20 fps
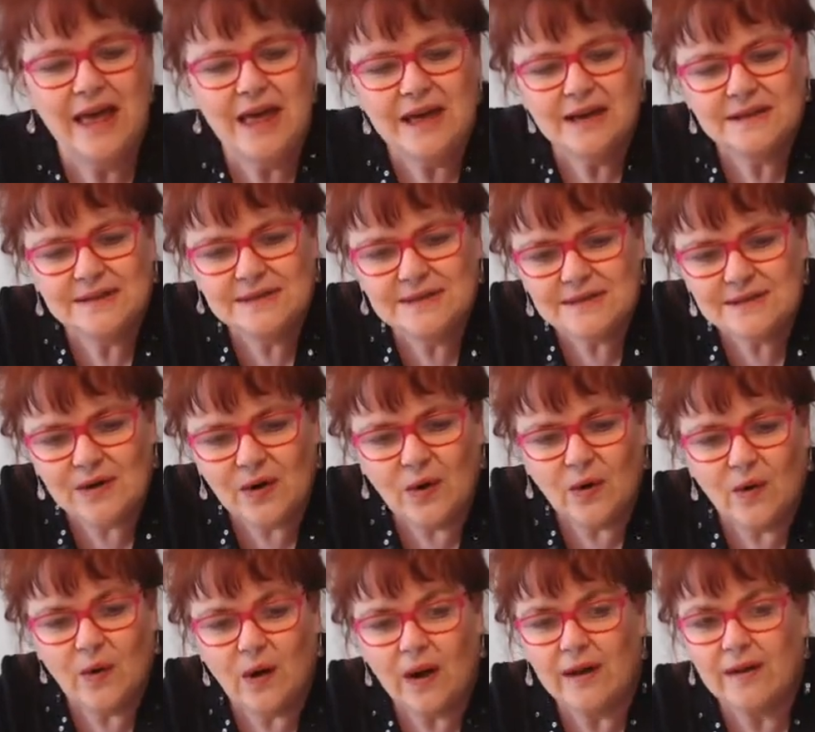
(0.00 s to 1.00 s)

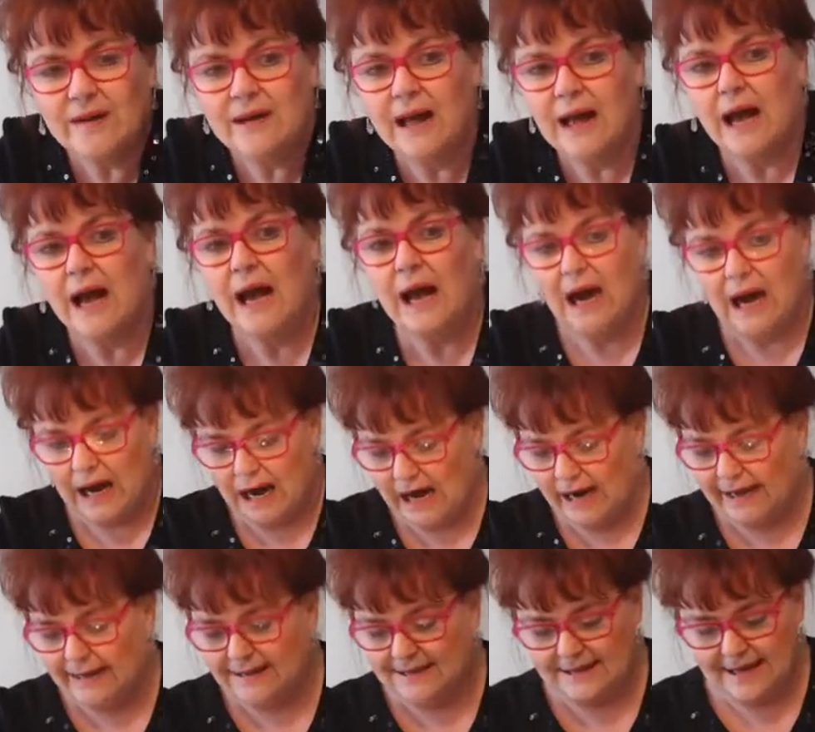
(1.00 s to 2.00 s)
So
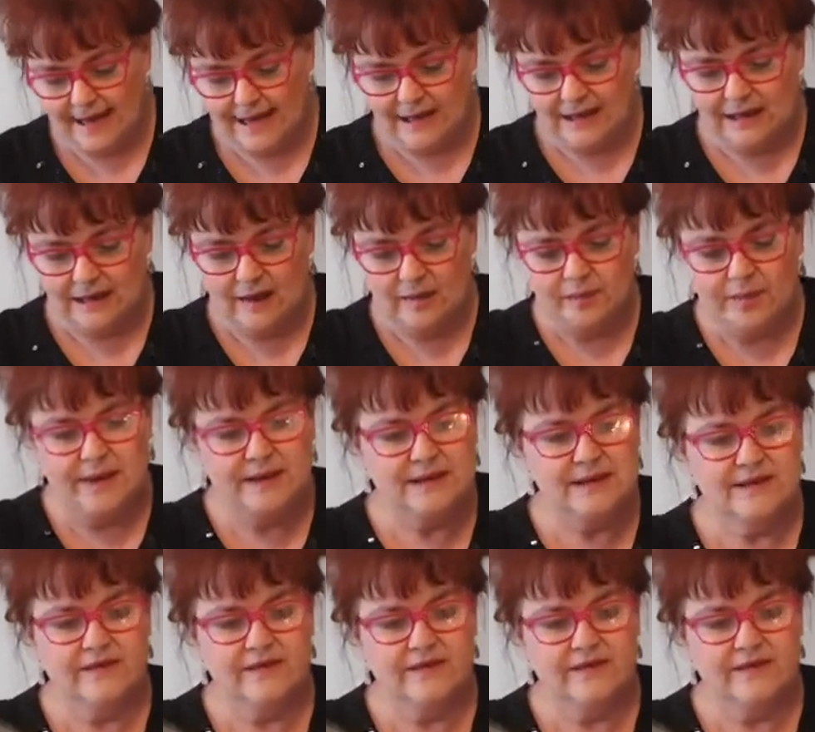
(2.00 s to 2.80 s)
I take a piece of